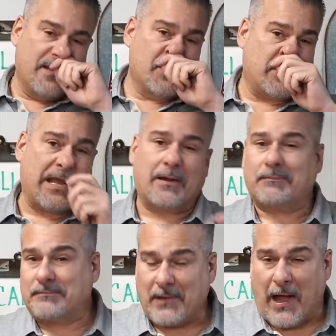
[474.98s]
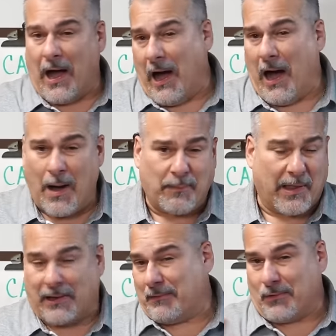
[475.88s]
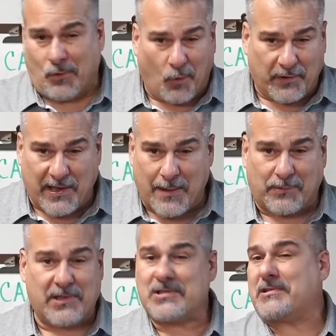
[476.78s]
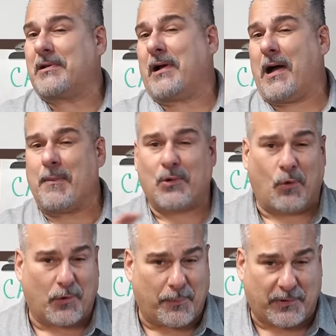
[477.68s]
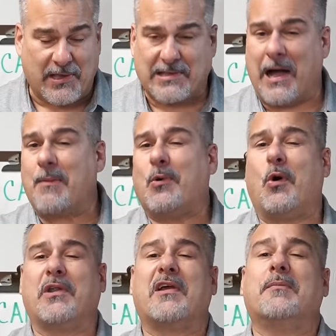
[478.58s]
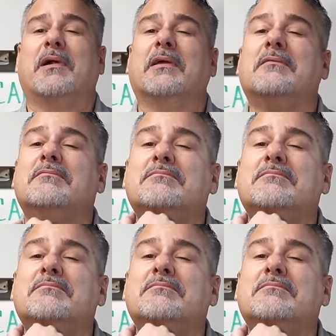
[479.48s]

So now I'm like calling the ambulance. I'm calling the police. I'm calling everybody.